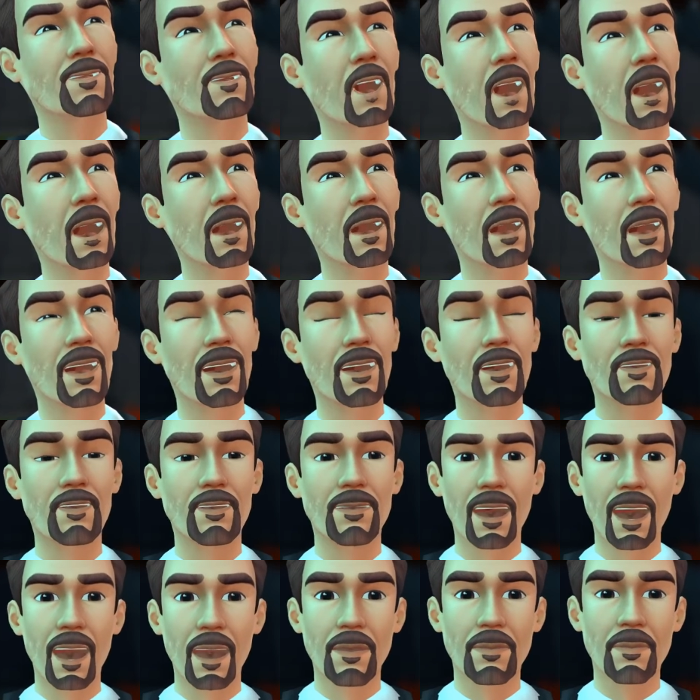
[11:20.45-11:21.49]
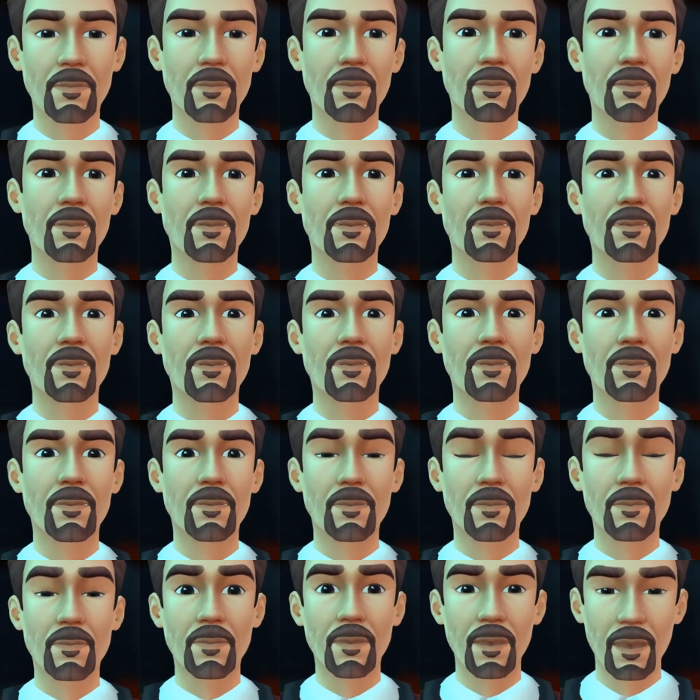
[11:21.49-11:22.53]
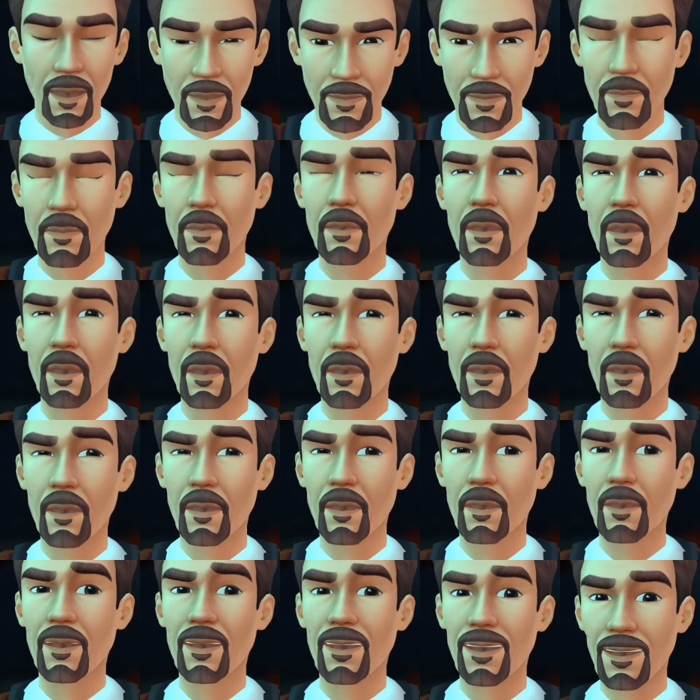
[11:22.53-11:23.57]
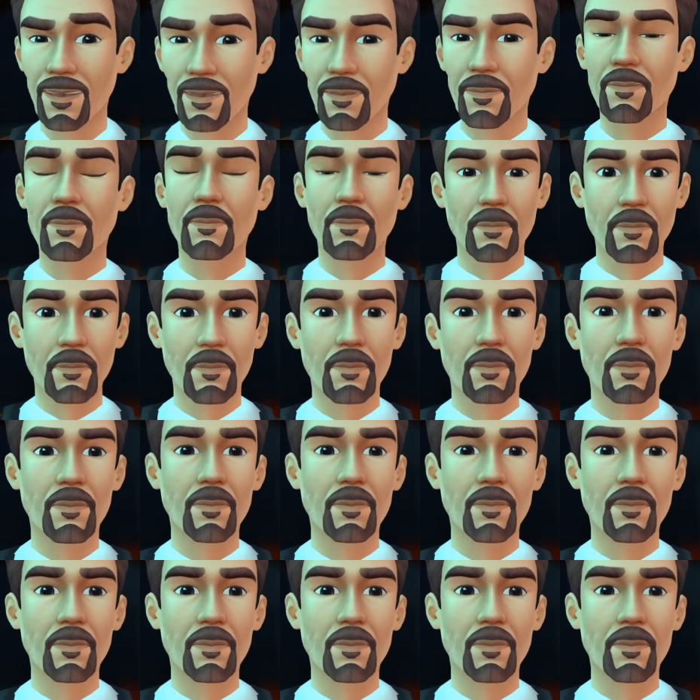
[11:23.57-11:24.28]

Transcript: Dominic, a portal, Octavian Wilson. What exactly is going on here?